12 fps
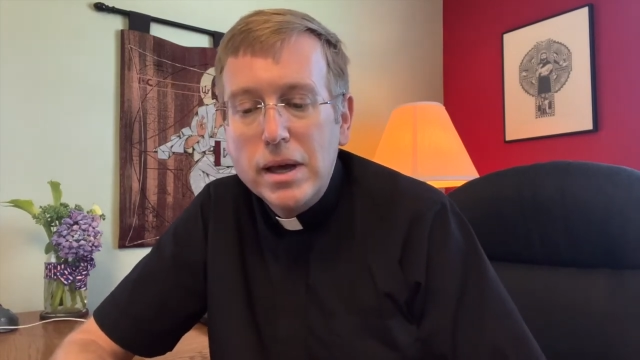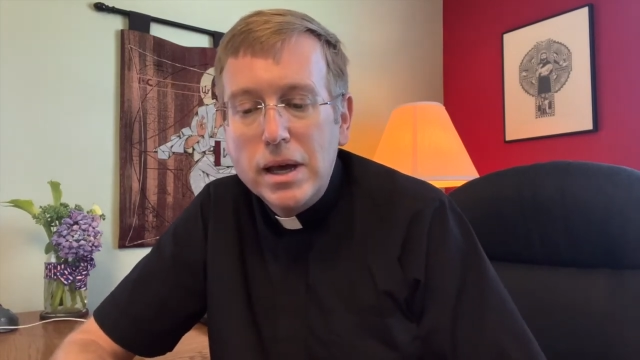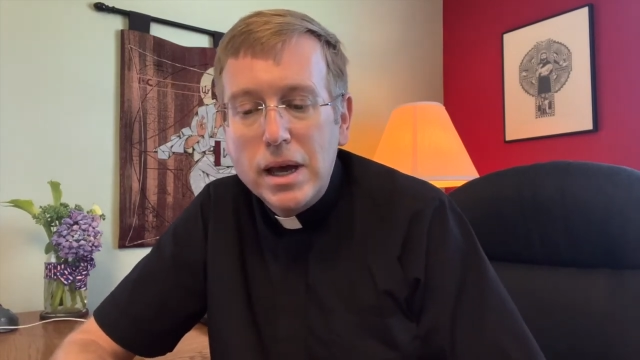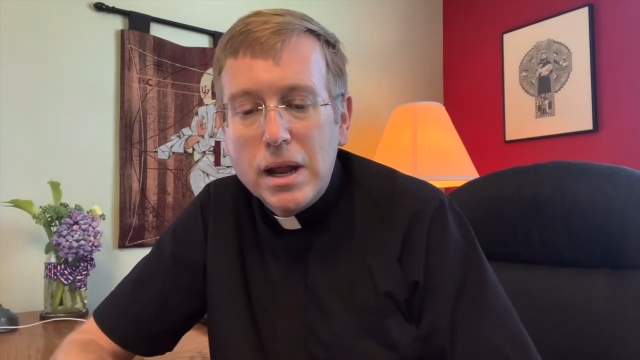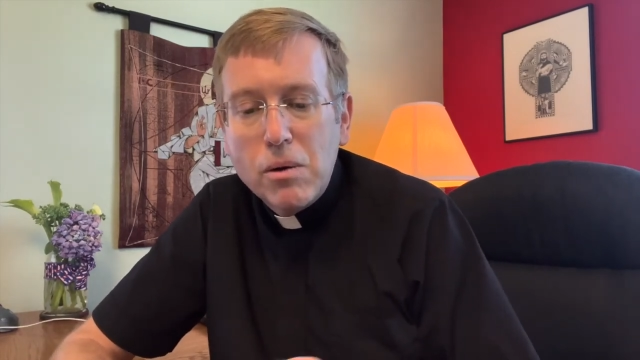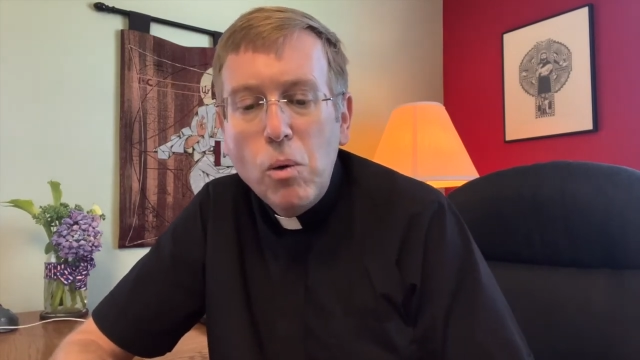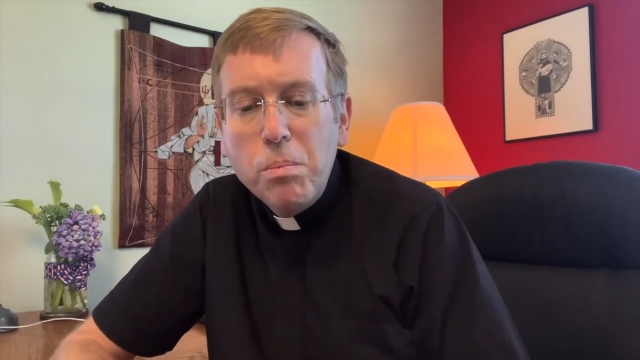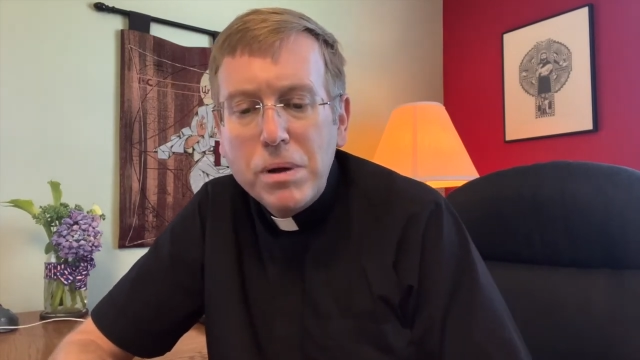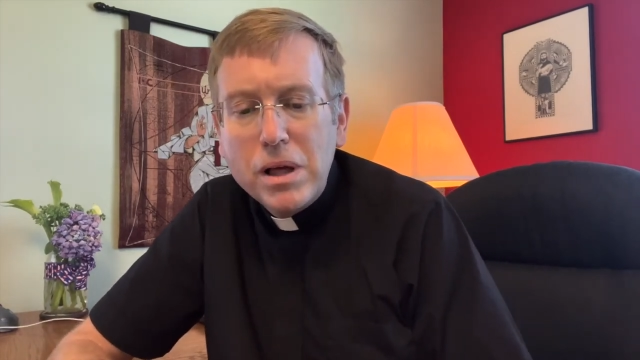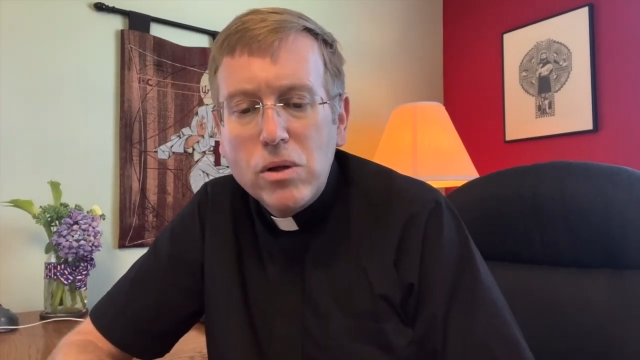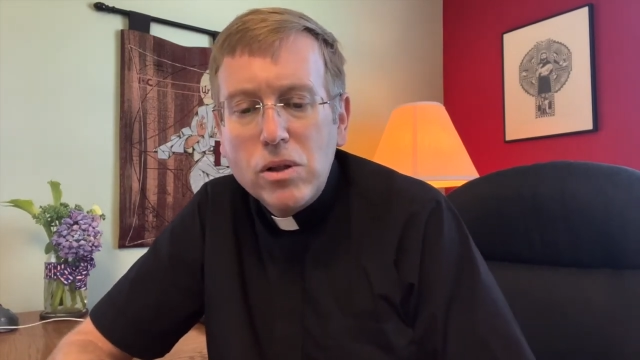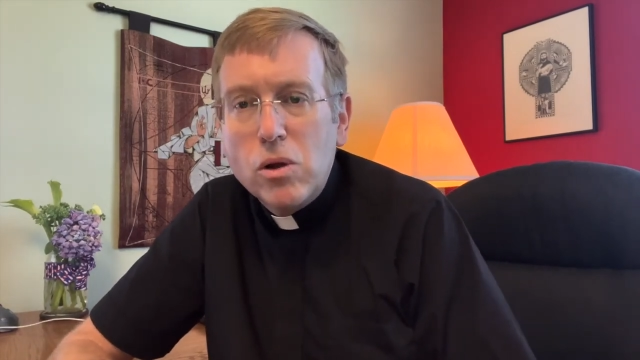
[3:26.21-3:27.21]
And I'm
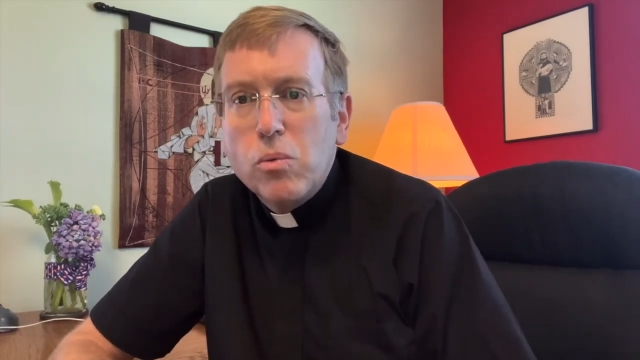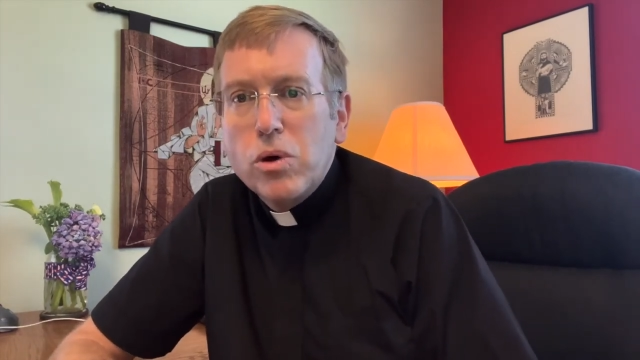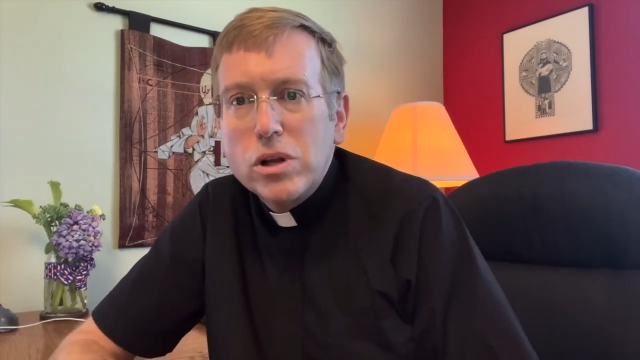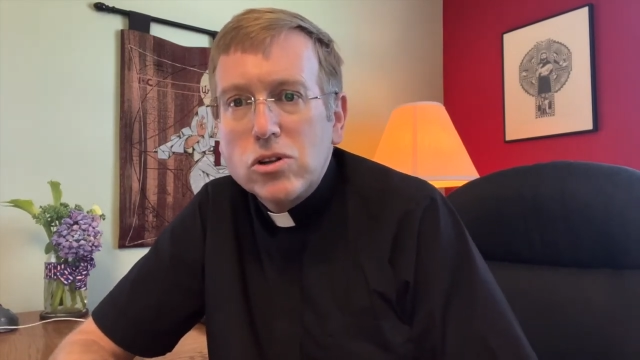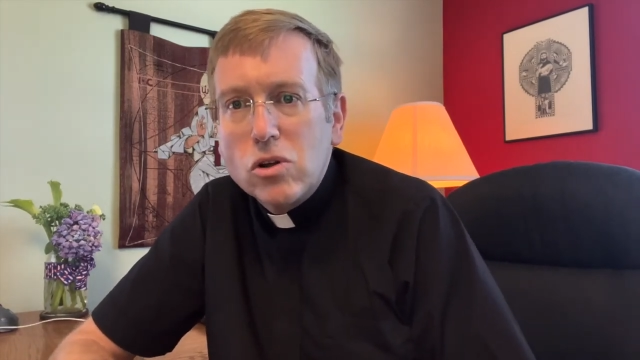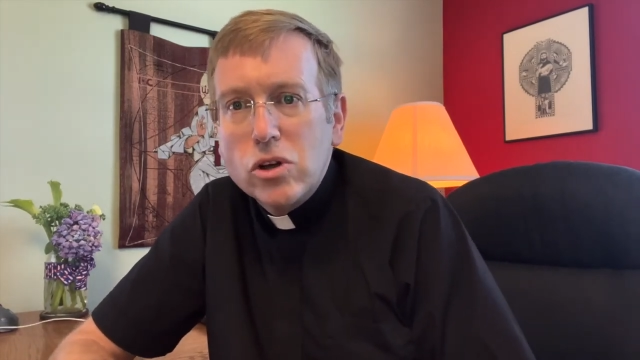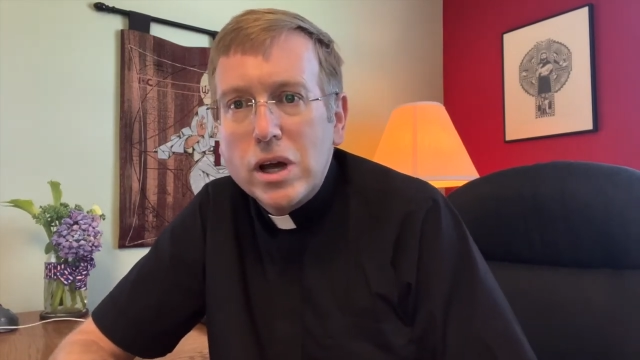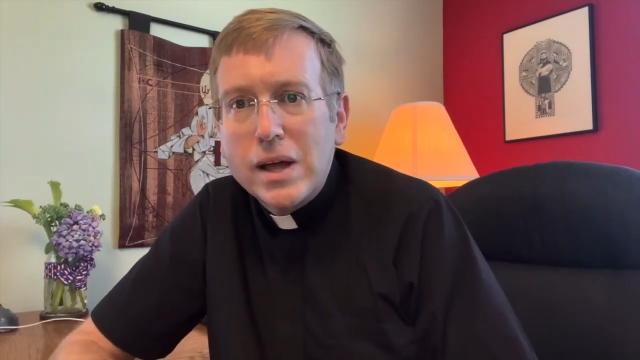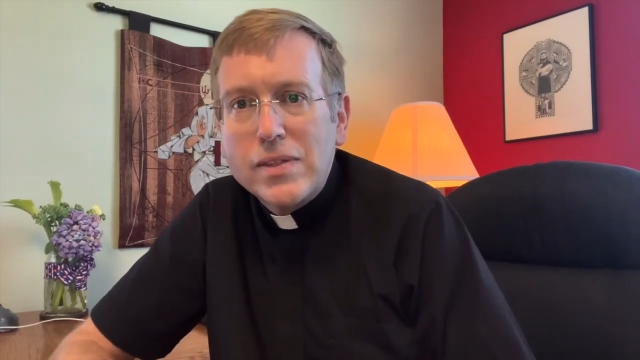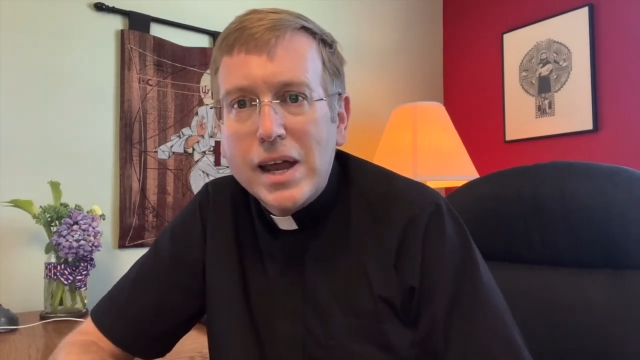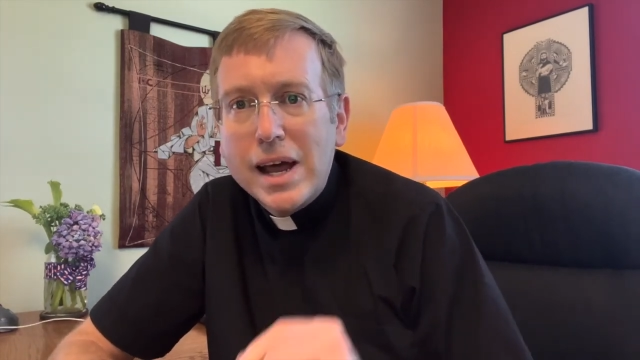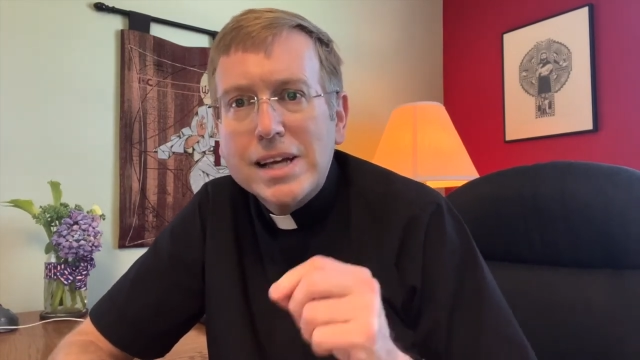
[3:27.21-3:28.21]
hoping, you know, we're going to start looking
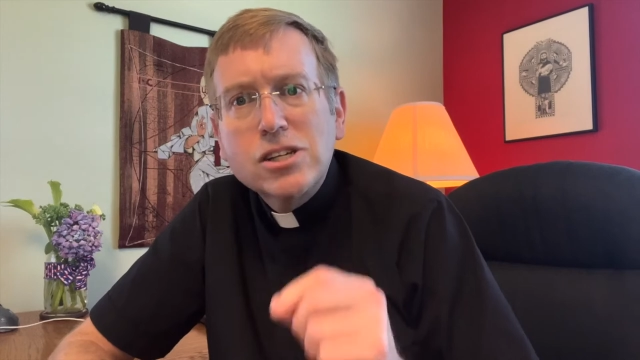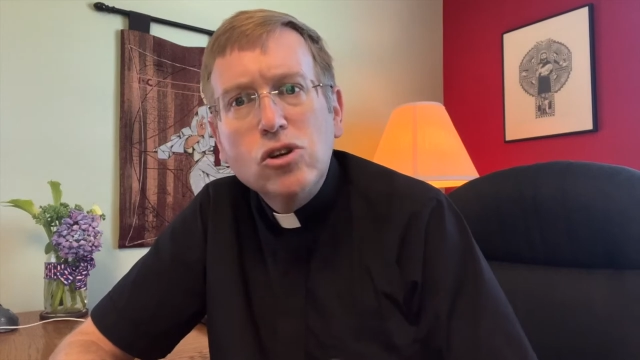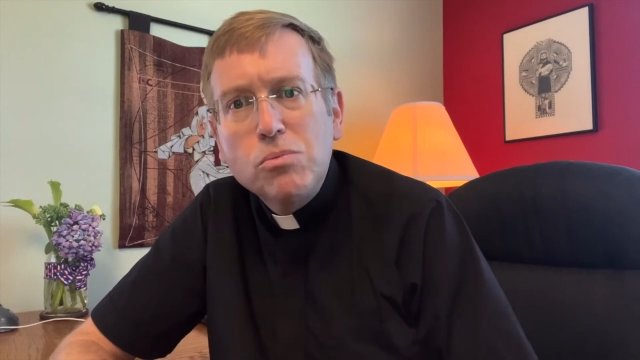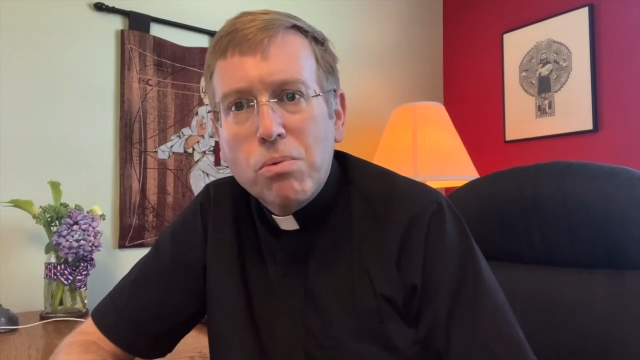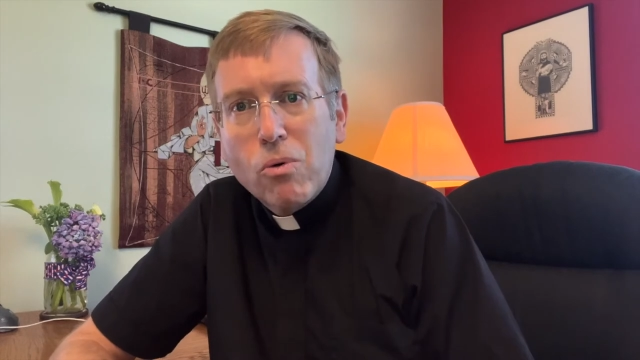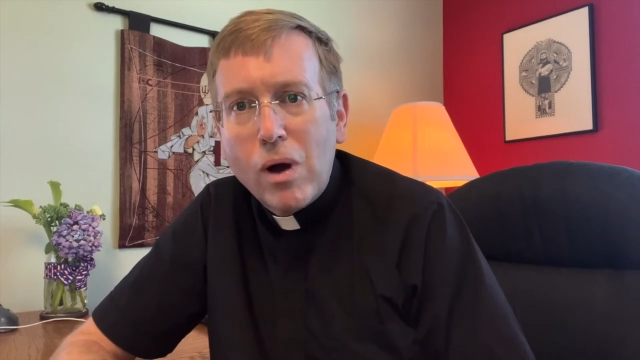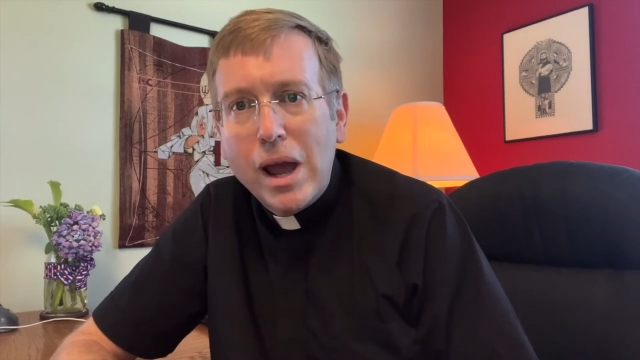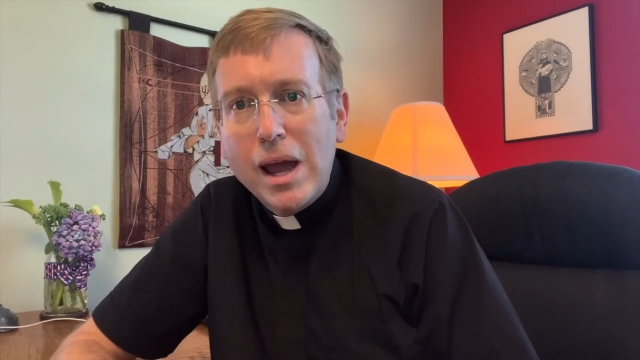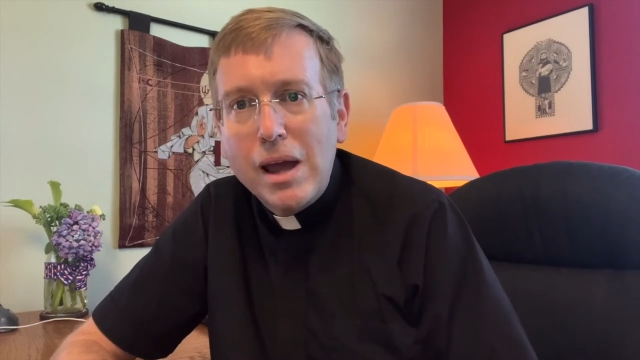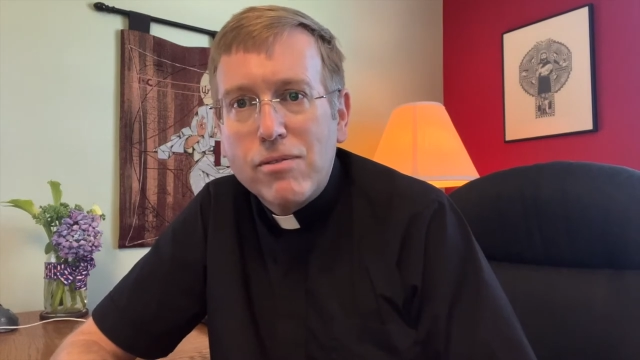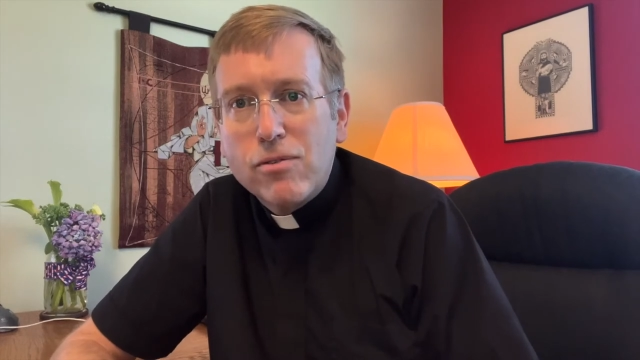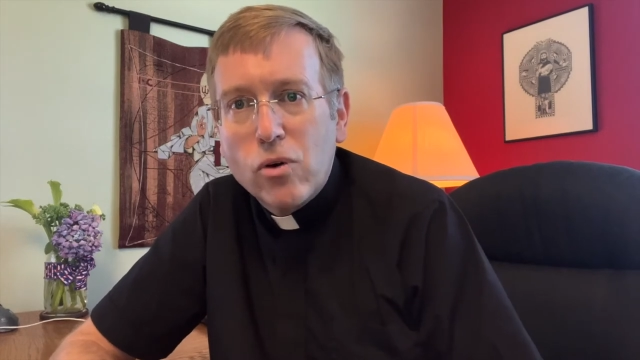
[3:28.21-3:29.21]
at that. I ask you to
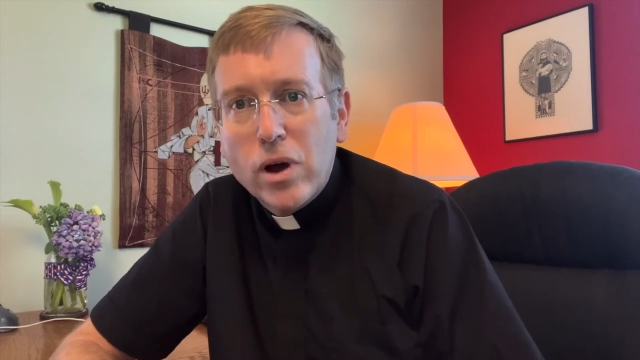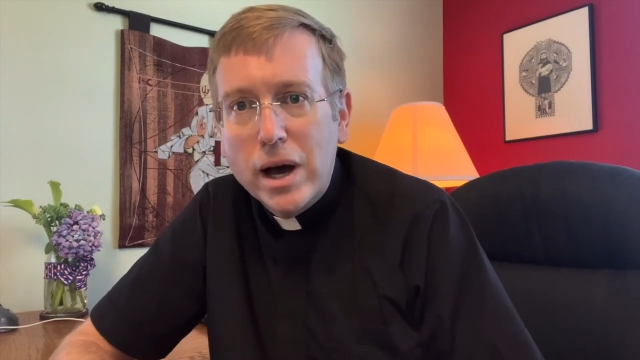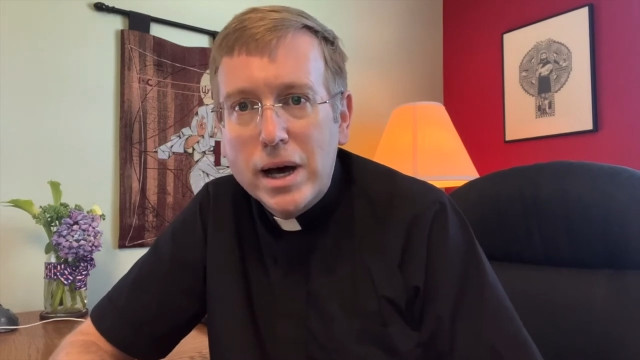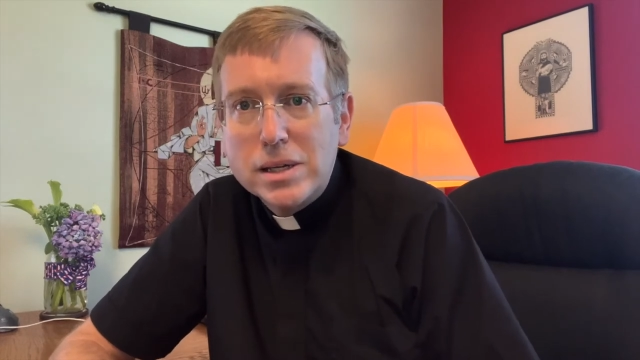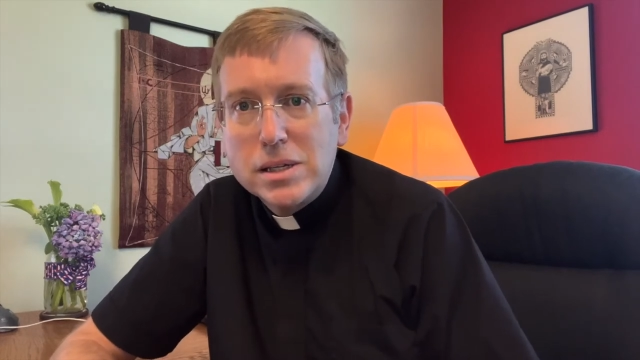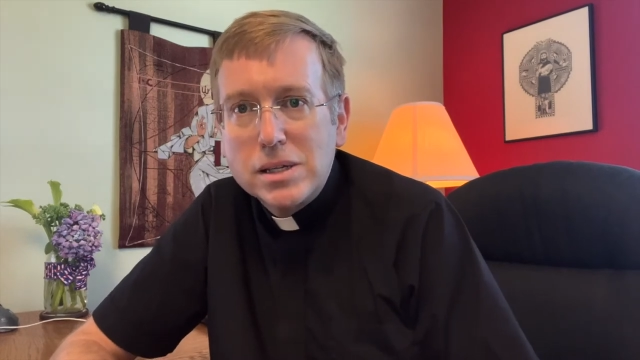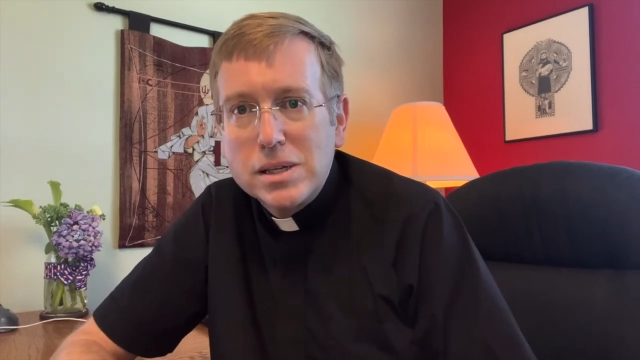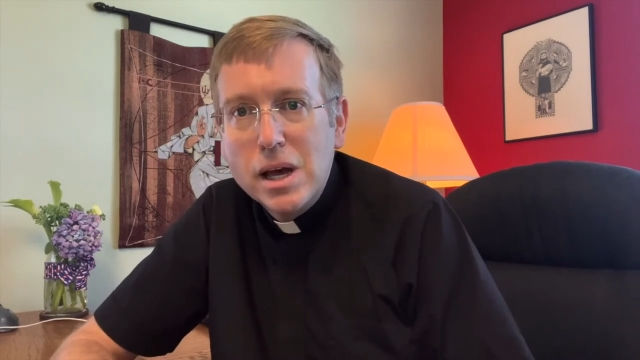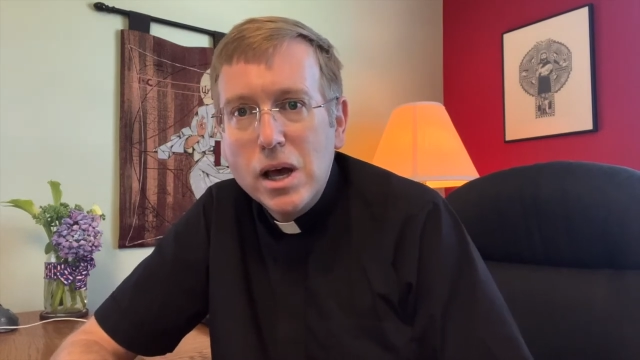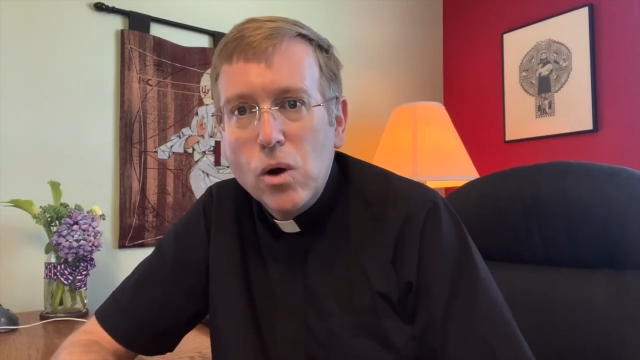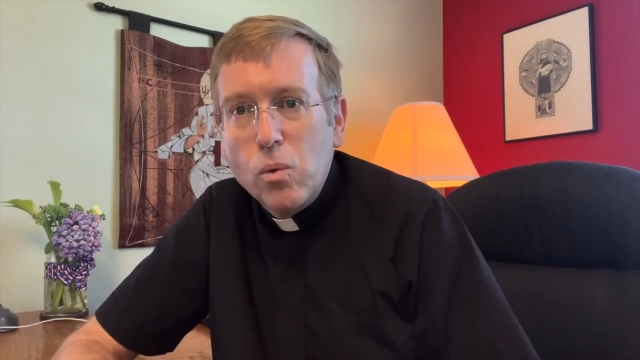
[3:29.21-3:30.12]
pray for us.